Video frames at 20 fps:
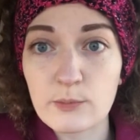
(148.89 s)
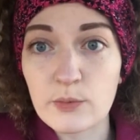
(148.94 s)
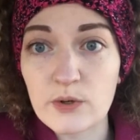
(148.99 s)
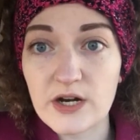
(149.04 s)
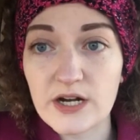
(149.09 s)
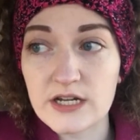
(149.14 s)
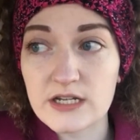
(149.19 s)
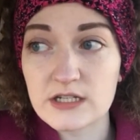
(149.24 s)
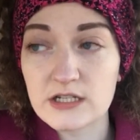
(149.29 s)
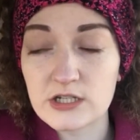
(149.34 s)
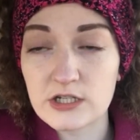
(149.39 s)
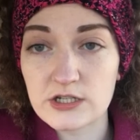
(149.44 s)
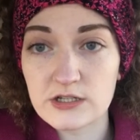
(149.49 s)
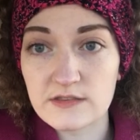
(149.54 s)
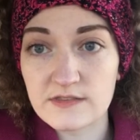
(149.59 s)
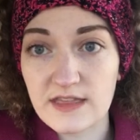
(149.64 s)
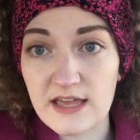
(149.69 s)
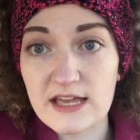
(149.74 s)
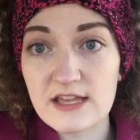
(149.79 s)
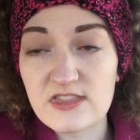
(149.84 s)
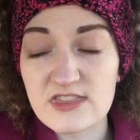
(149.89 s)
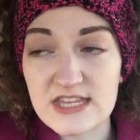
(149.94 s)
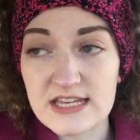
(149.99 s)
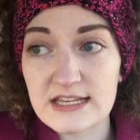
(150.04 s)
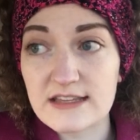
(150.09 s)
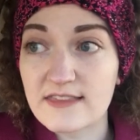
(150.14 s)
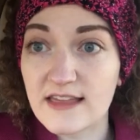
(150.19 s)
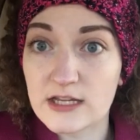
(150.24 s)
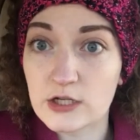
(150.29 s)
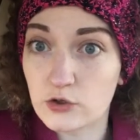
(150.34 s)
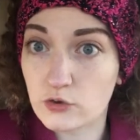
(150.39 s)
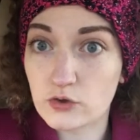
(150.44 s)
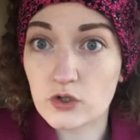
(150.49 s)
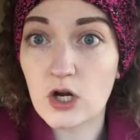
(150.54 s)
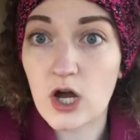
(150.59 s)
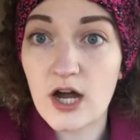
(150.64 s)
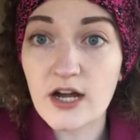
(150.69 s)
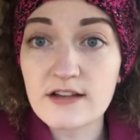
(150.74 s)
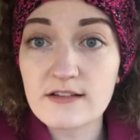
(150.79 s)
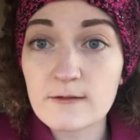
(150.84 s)
but they think that you're
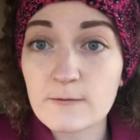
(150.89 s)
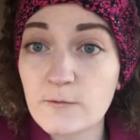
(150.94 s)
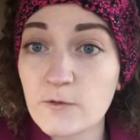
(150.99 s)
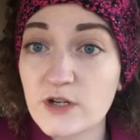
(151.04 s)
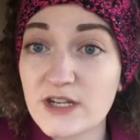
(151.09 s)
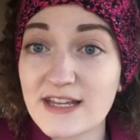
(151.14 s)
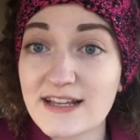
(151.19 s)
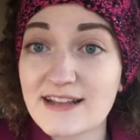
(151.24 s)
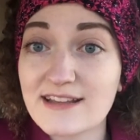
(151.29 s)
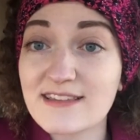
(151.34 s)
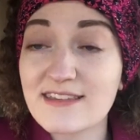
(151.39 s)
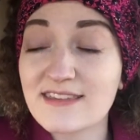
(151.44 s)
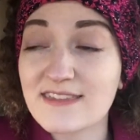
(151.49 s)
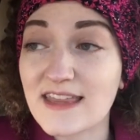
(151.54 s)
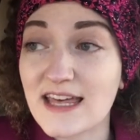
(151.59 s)
not for kids,